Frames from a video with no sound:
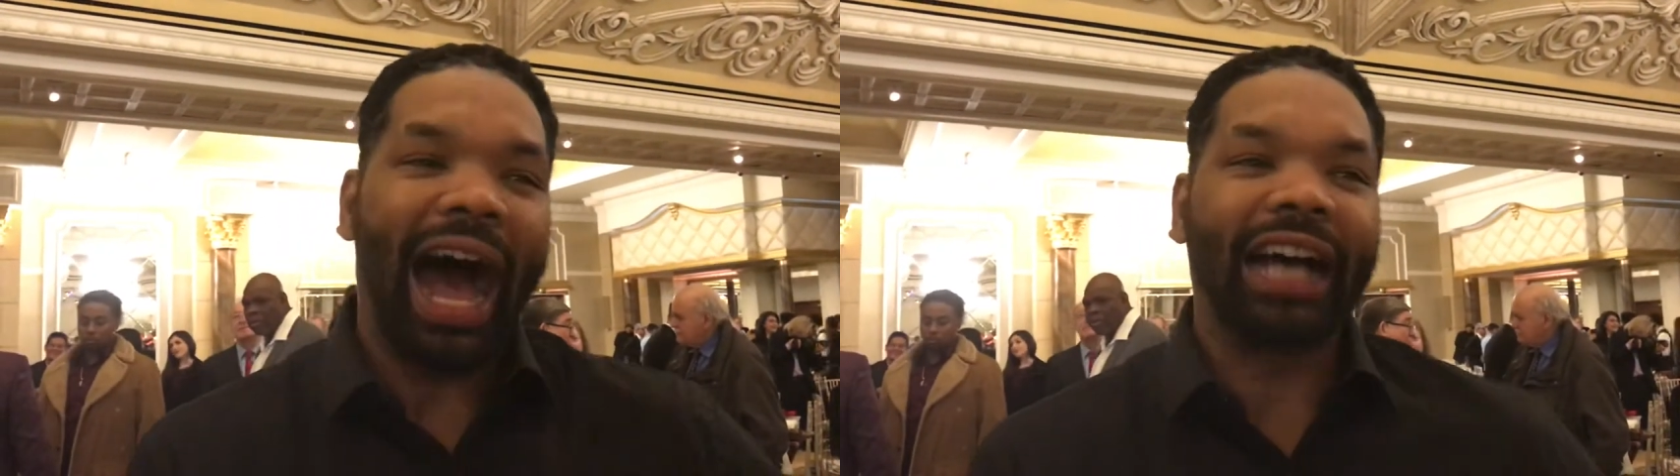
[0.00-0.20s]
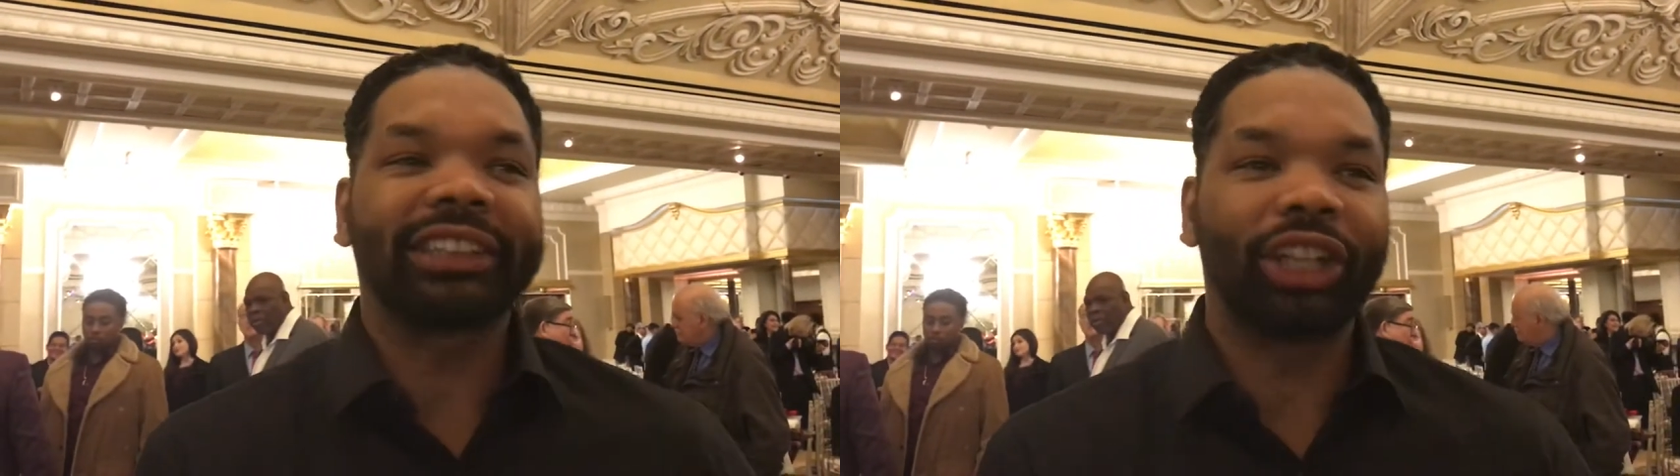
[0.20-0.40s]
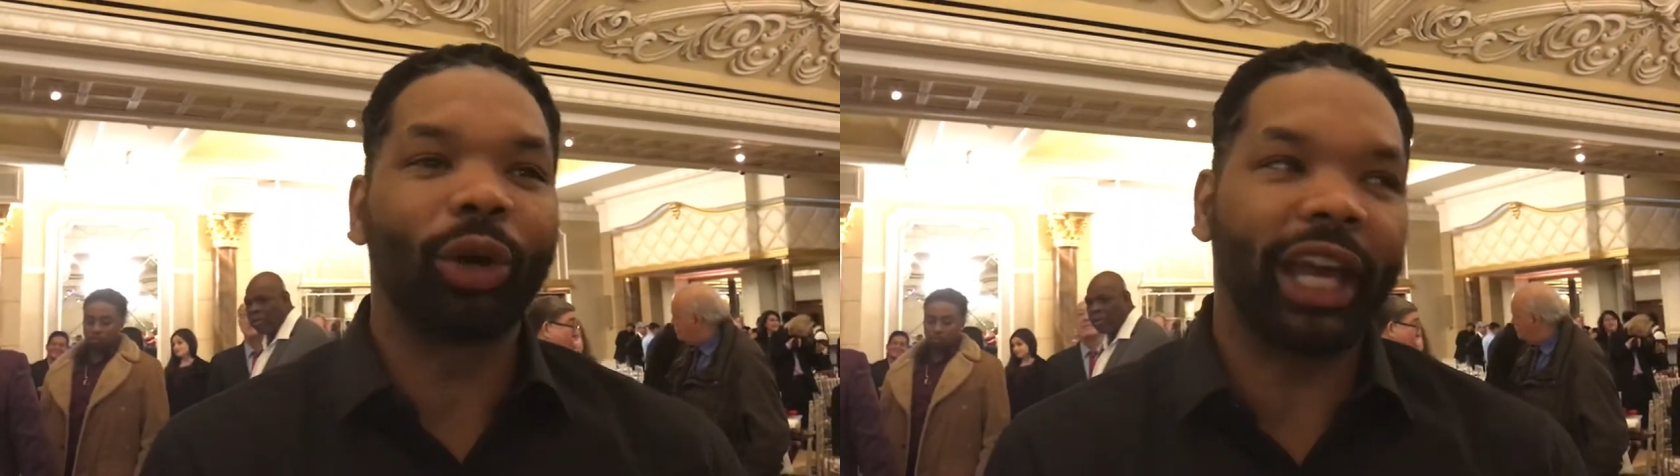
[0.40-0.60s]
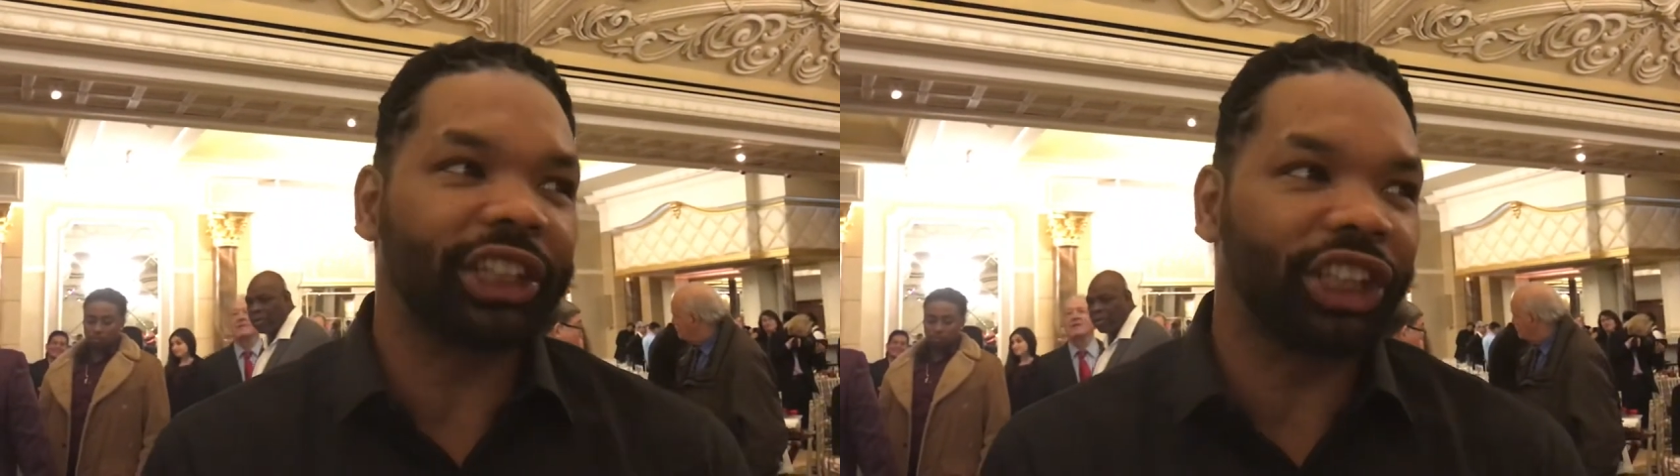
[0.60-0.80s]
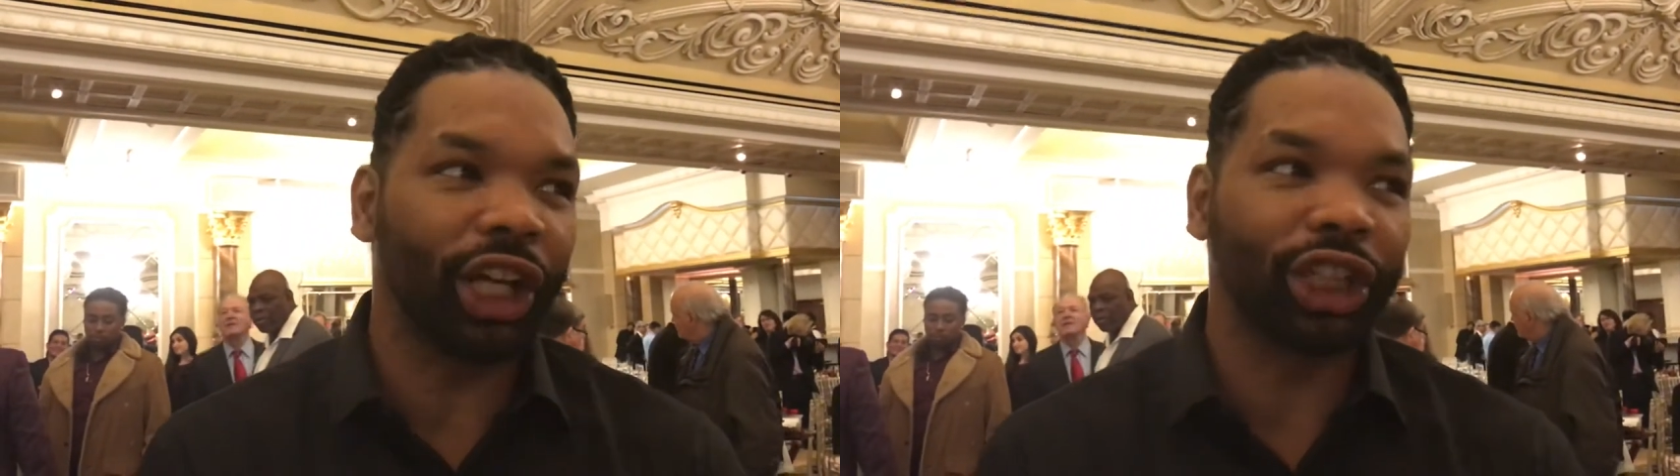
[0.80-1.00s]
I still
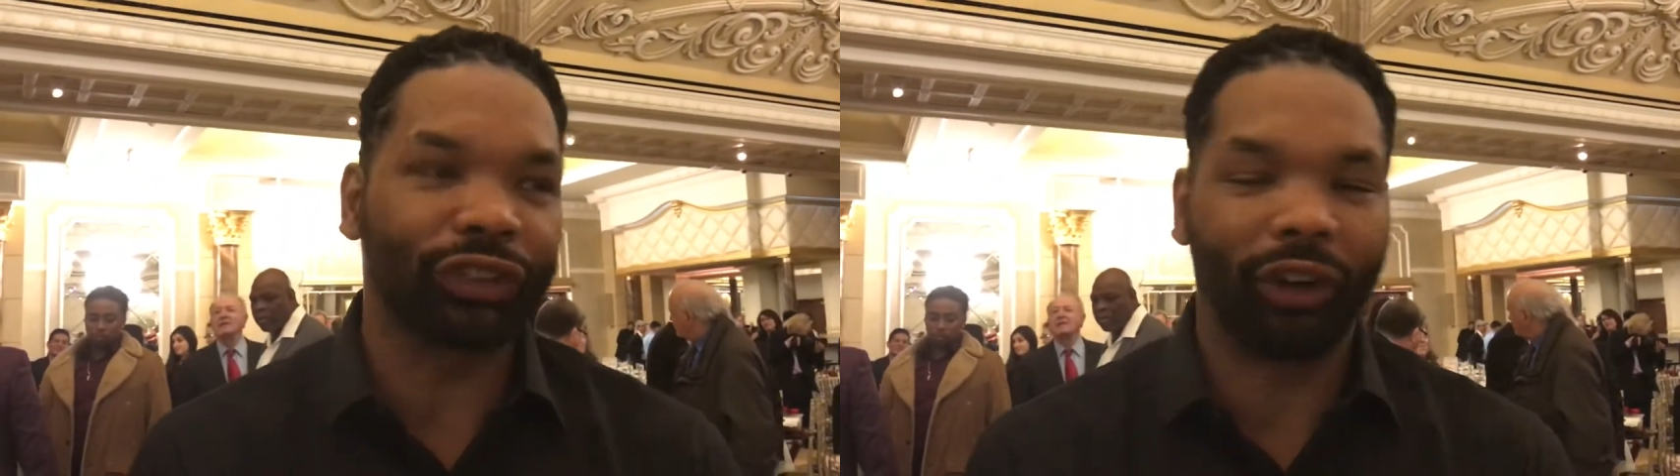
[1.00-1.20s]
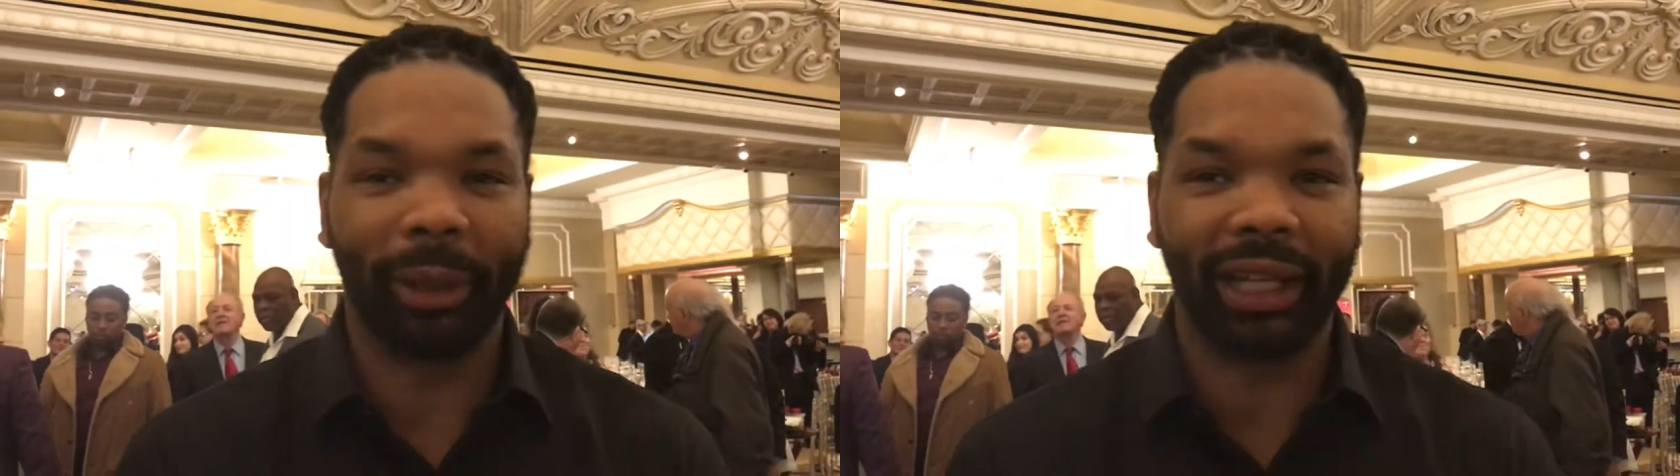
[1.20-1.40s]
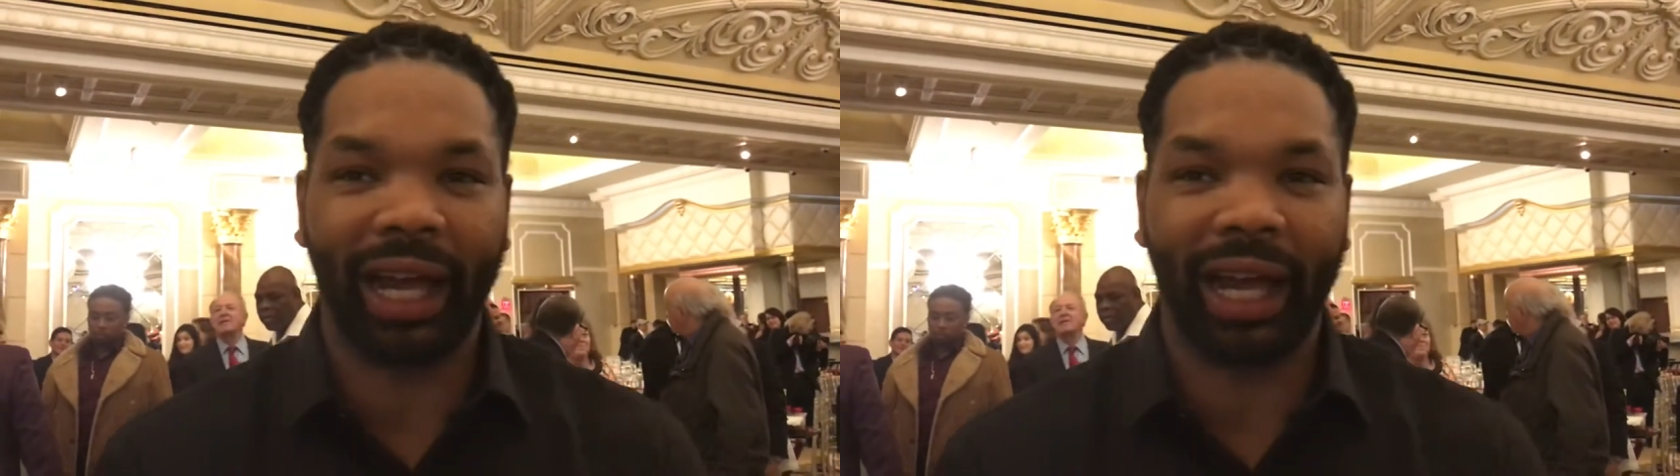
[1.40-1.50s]
get chills from it.